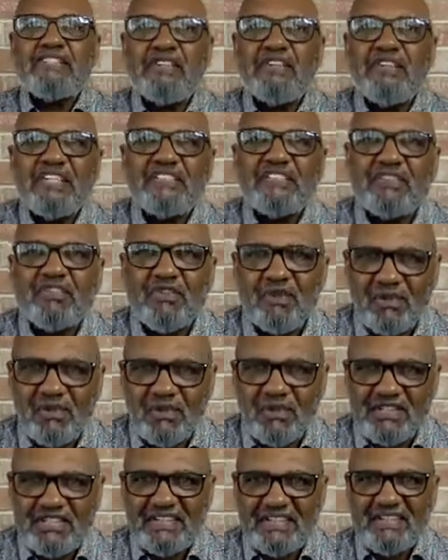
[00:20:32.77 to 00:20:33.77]
to his
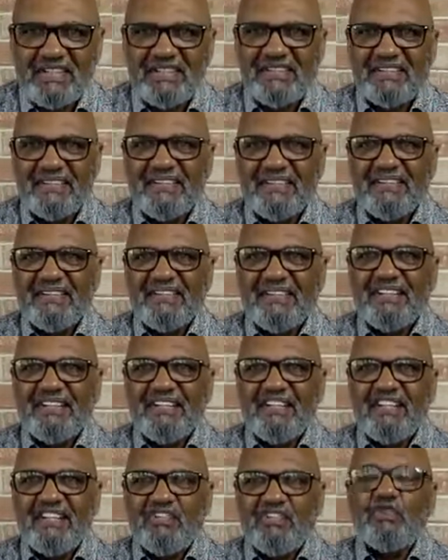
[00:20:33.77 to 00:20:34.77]
authority
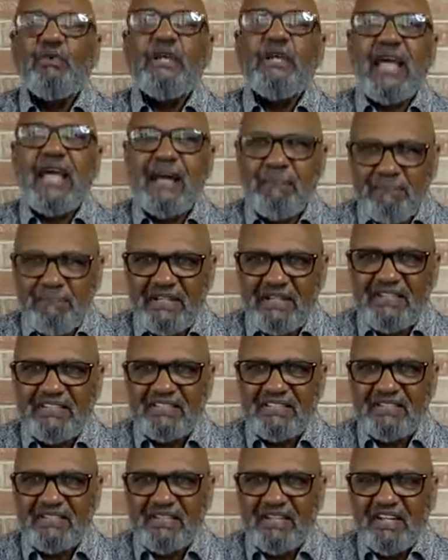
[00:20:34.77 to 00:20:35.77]
do we have
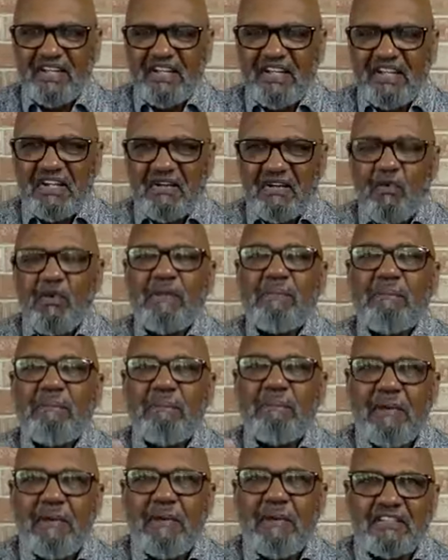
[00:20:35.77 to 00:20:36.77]
peace. We
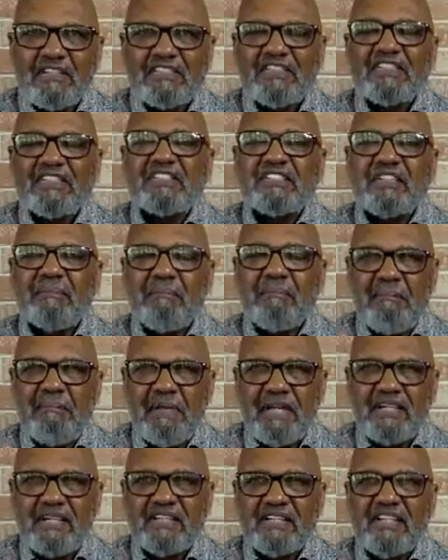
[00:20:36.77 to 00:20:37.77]
must
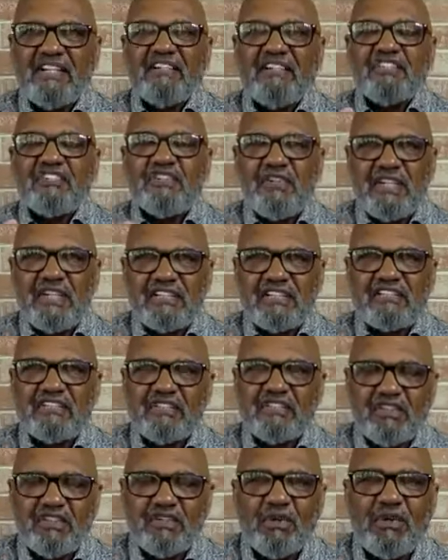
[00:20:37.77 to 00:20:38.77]
submit to his
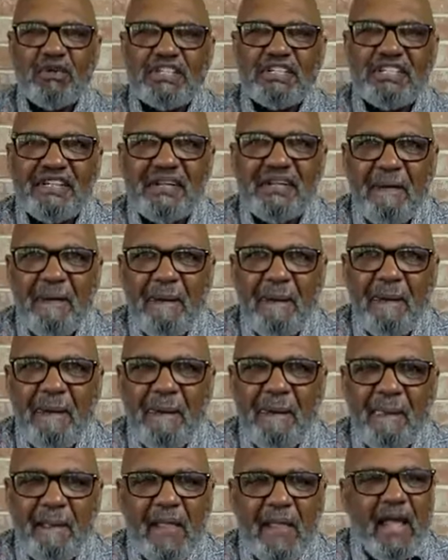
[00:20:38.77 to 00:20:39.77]
authority.
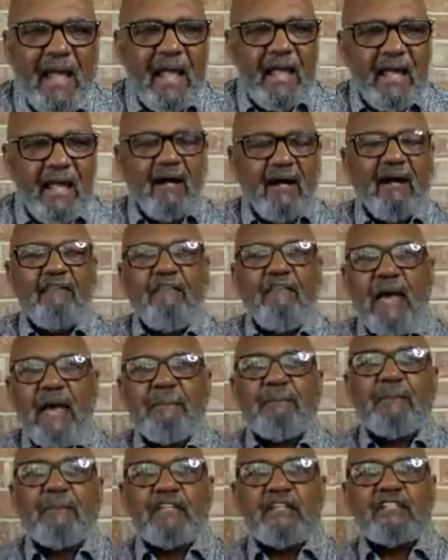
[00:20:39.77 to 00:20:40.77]
Uh,
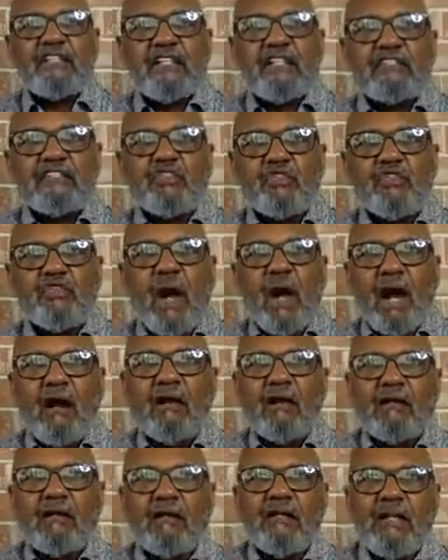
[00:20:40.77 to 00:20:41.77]
that brings us to
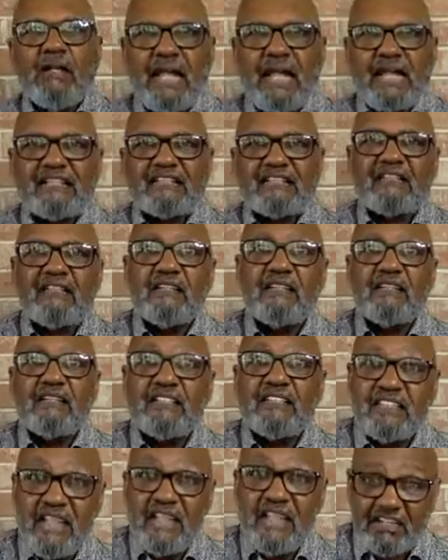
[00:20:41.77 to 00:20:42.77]
our next
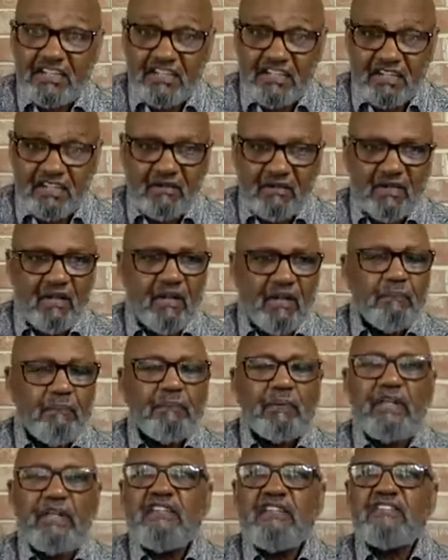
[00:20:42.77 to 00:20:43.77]
section.
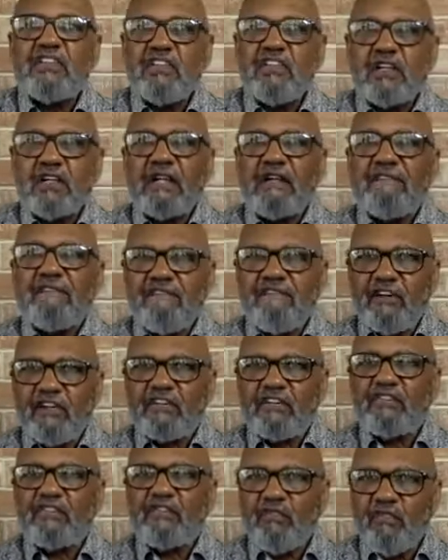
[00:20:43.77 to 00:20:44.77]
Please look at
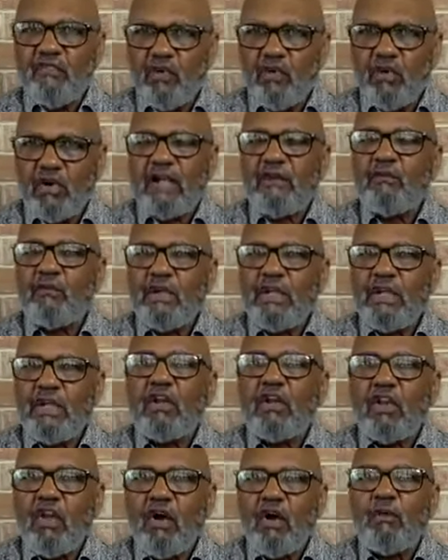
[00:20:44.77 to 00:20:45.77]
verse 4 and read
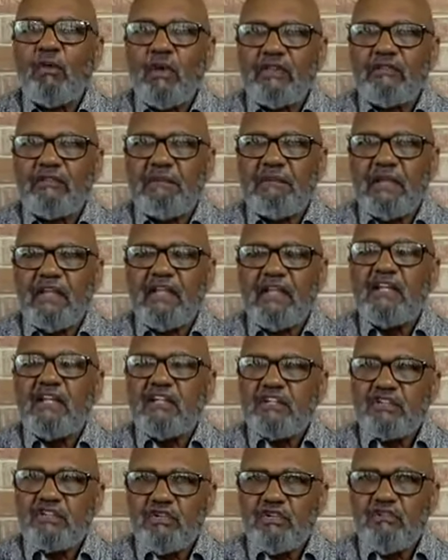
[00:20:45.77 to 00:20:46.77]
along with me
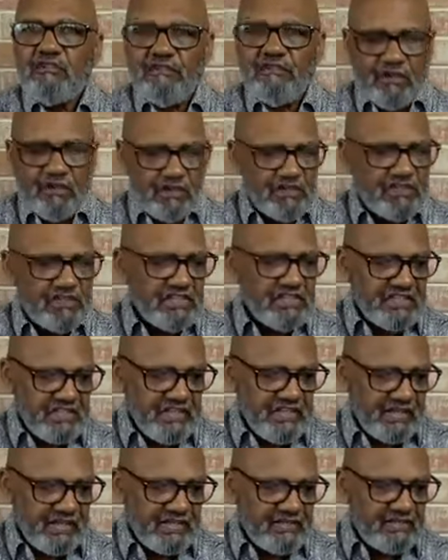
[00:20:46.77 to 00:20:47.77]
to verse
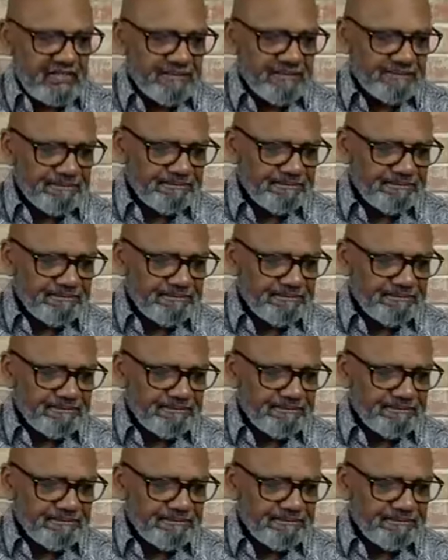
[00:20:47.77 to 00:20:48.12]
6